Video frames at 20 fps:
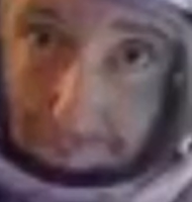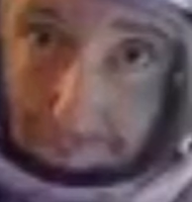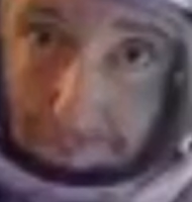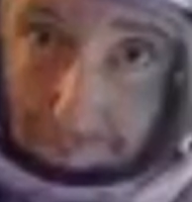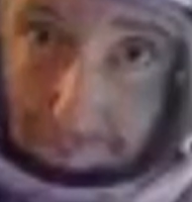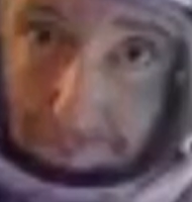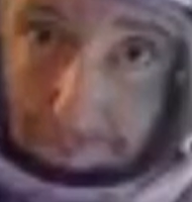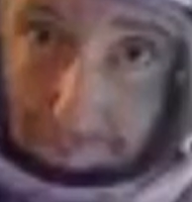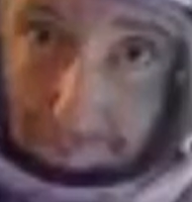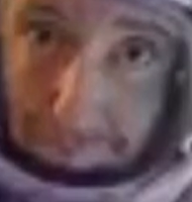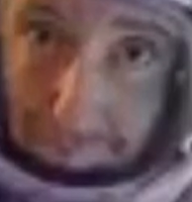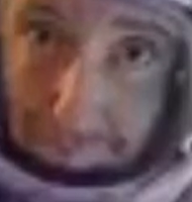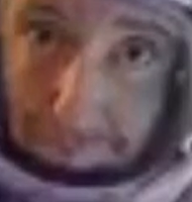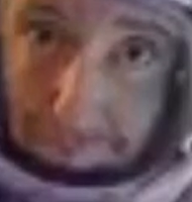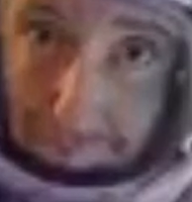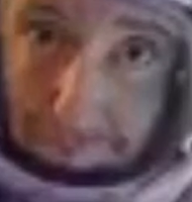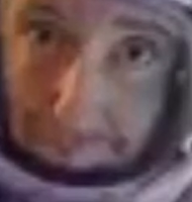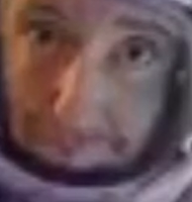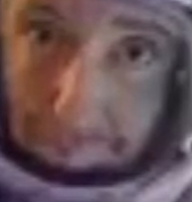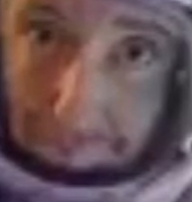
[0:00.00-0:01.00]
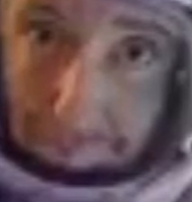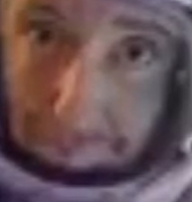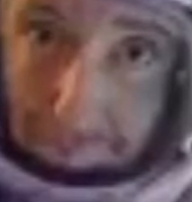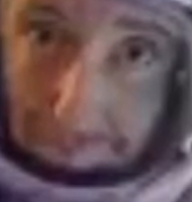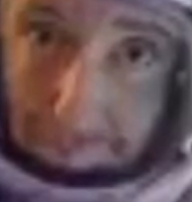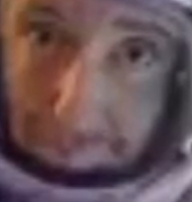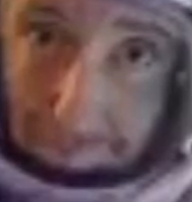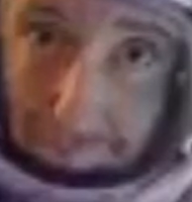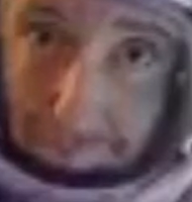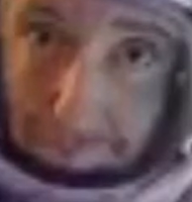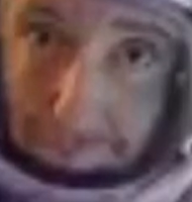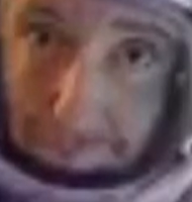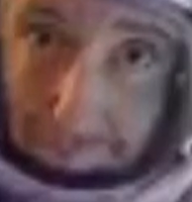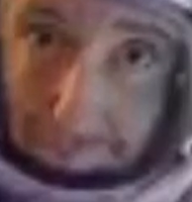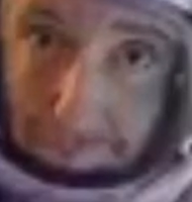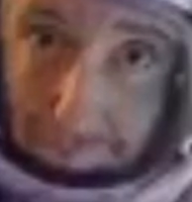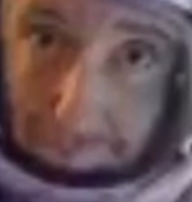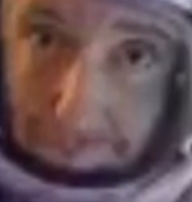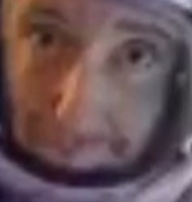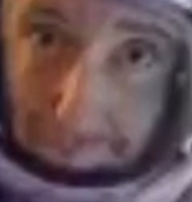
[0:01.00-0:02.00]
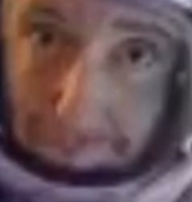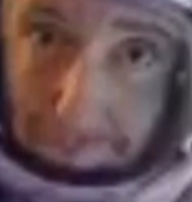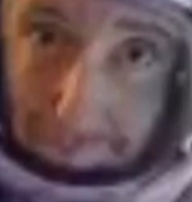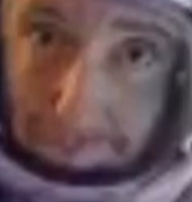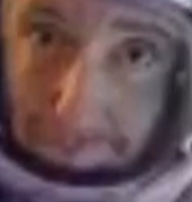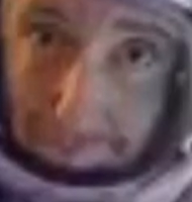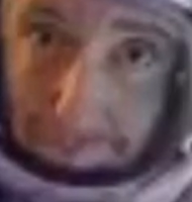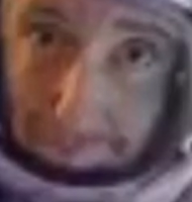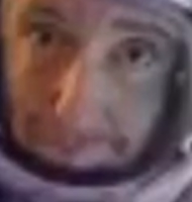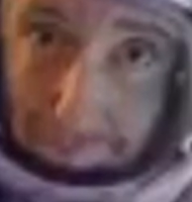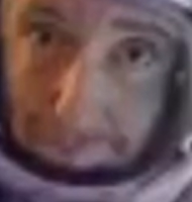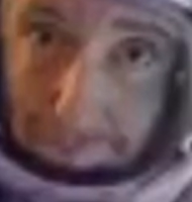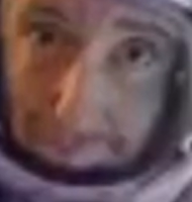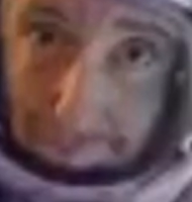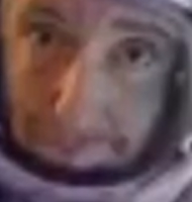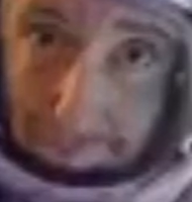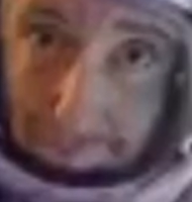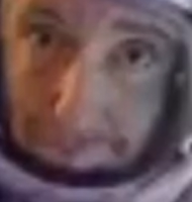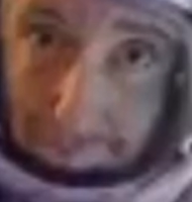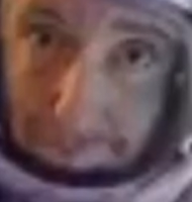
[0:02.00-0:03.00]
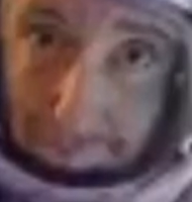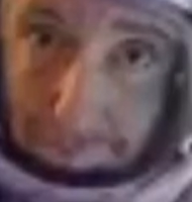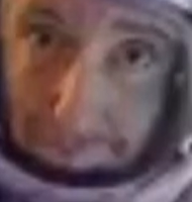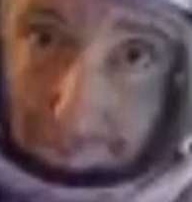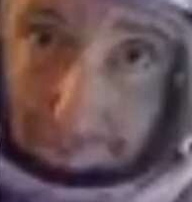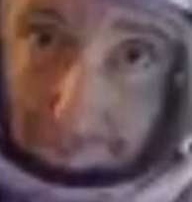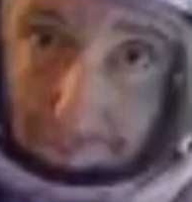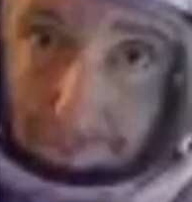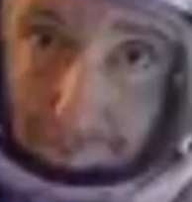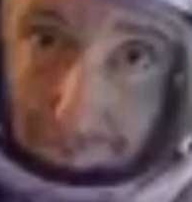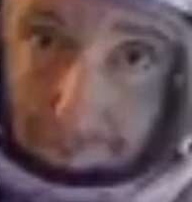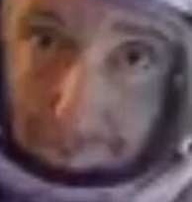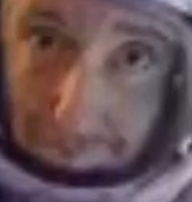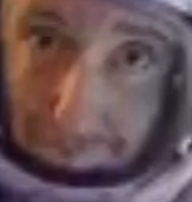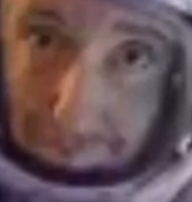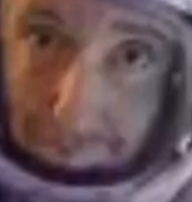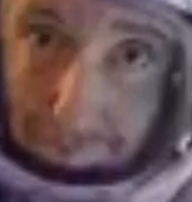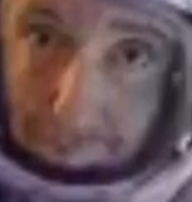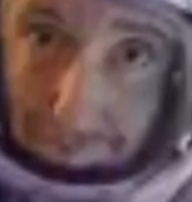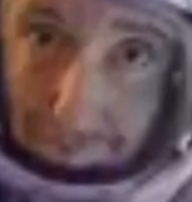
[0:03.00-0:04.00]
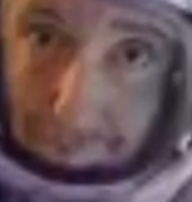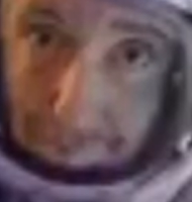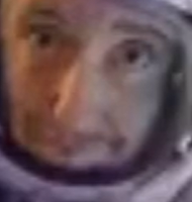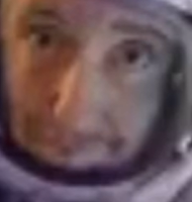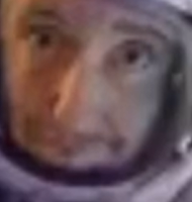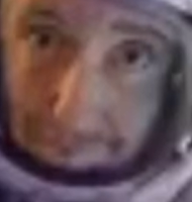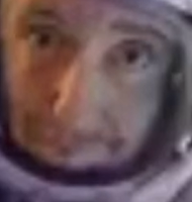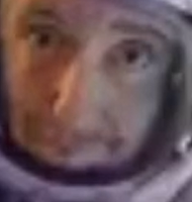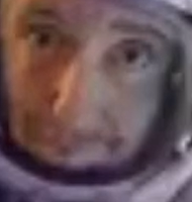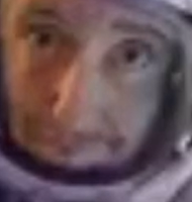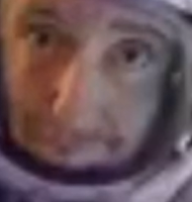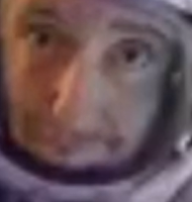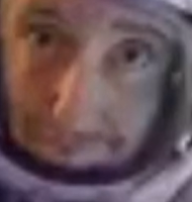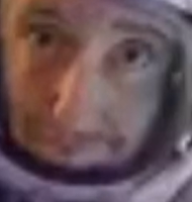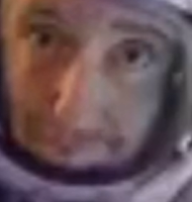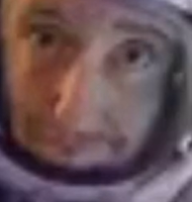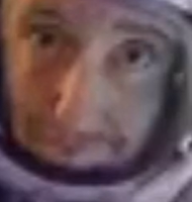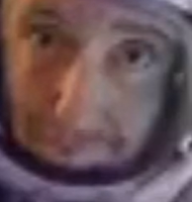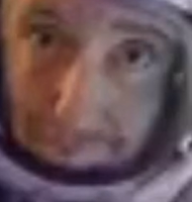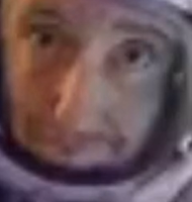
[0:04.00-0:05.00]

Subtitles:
No words are spoken by the person on screen.